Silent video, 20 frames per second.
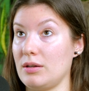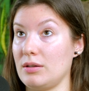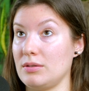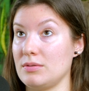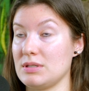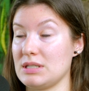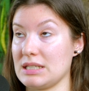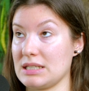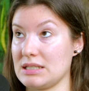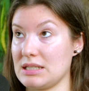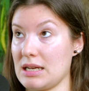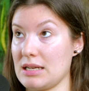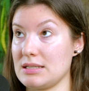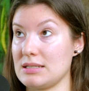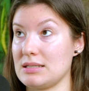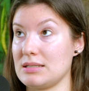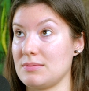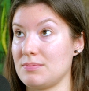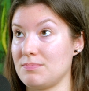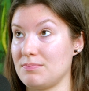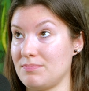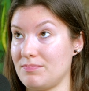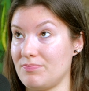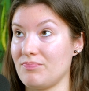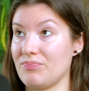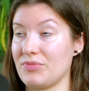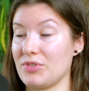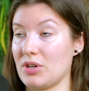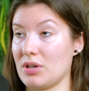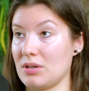success
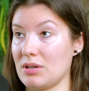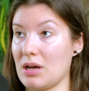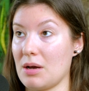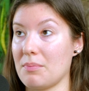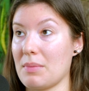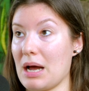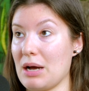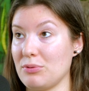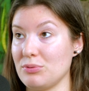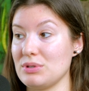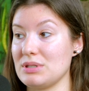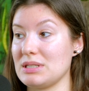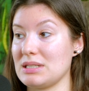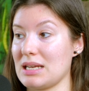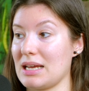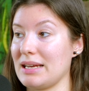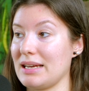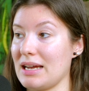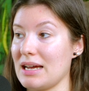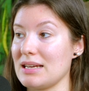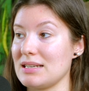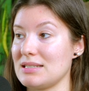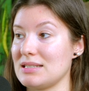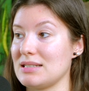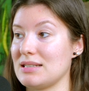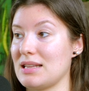amounts, I guess,